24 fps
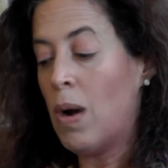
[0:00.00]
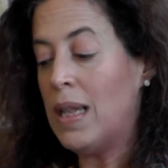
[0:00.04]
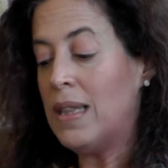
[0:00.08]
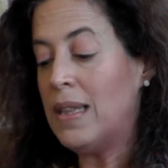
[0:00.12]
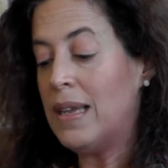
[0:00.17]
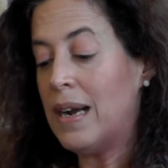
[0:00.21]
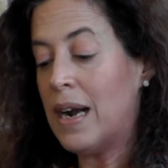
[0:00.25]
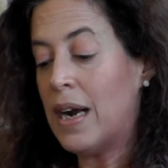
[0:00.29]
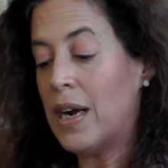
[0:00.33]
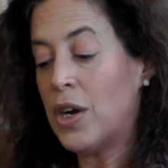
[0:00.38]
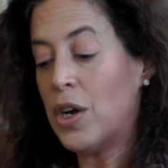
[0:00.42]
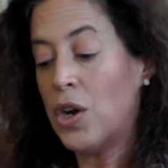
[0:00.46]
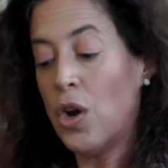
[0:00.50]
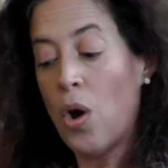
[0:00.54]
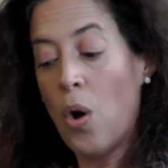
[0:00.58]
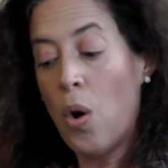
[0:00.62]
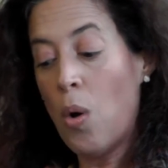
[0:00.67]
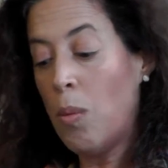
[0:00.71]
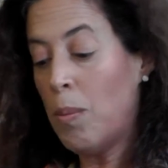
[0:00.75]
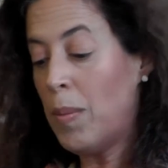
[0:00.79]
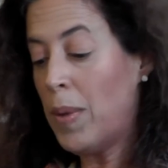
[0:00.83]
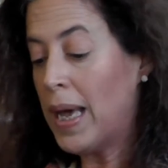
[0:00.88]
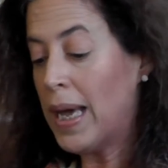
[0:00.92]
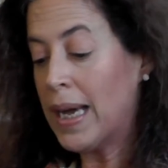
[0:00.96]
while there are
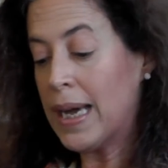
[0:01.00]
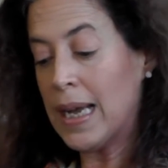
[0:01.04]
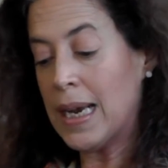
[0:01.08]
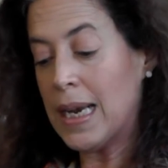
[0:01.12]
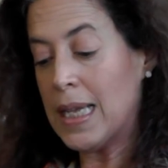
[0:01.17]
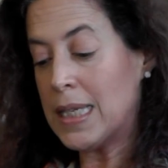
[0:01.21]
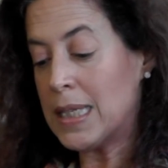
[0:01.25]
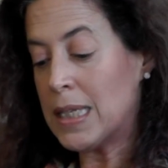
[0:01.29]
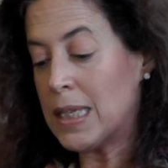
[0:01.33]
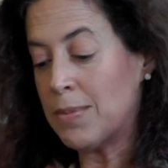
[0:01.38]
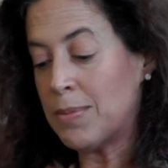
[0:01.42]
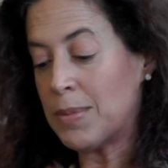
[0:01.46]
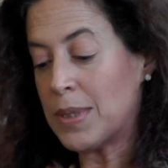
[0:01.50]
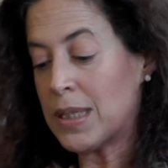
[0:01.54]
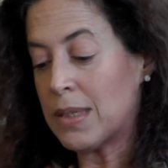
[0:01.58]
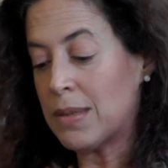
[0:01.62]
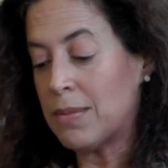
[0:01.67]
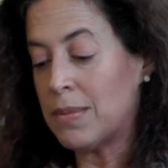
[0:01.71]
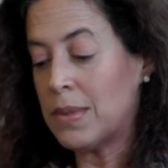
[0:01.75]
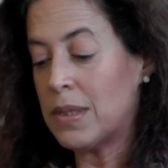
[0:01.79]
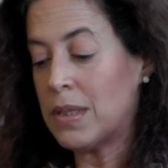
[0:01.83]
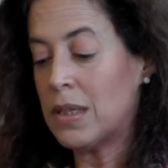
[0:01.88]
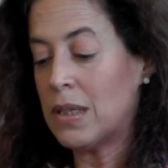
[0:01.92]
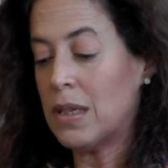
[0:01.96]
no mechanisms